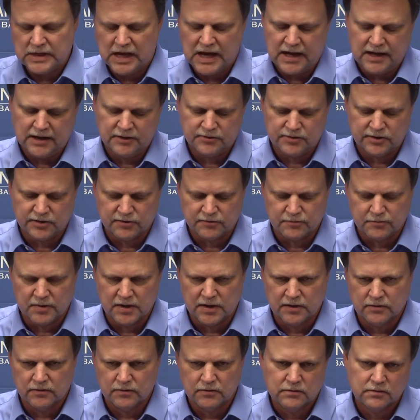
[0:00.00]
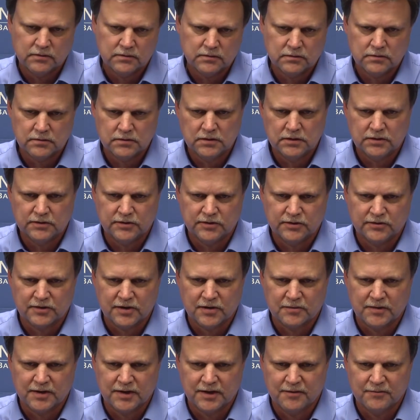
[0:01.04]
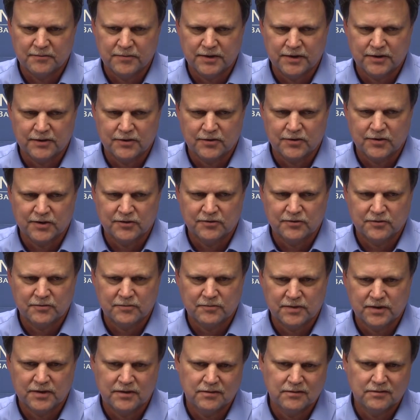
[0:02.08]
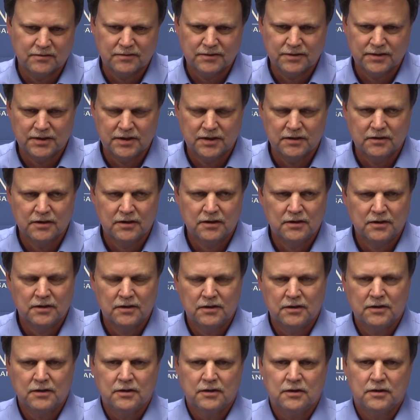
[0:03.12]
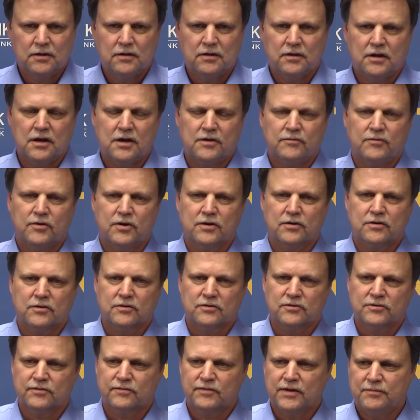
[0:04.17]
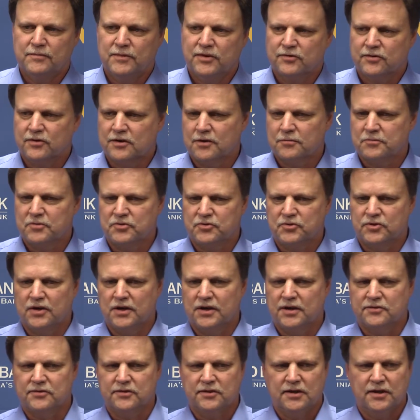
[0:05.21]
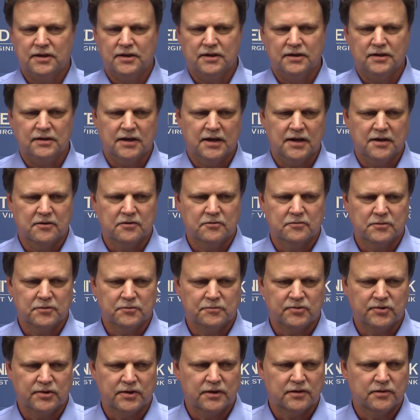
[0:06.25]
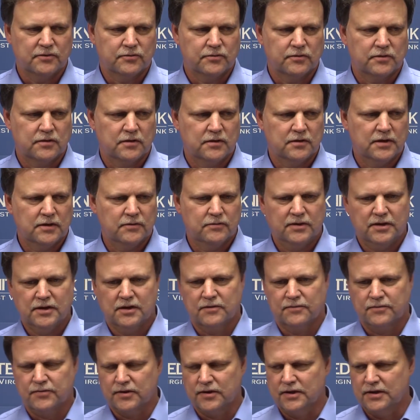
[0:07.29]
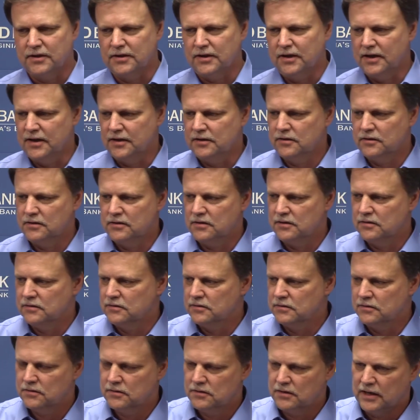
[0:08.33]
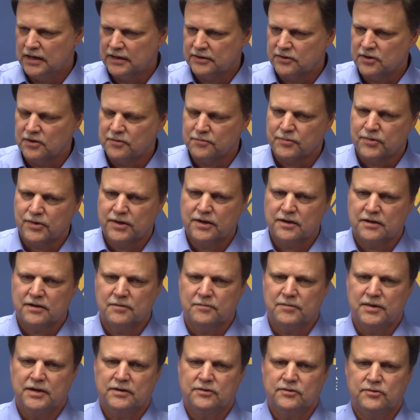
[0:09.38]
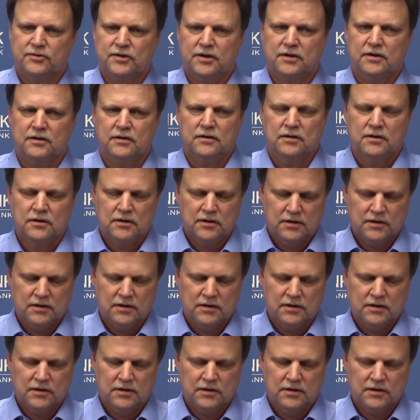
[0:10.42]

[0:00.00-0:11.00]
Yeah, it's just mental. It's just coming out being aggressive, mental, you know. A lot of our girls, if they miss a couple shots and they get down on themselves and all that, we got to forget that. You know, I thought Bria come out instead of,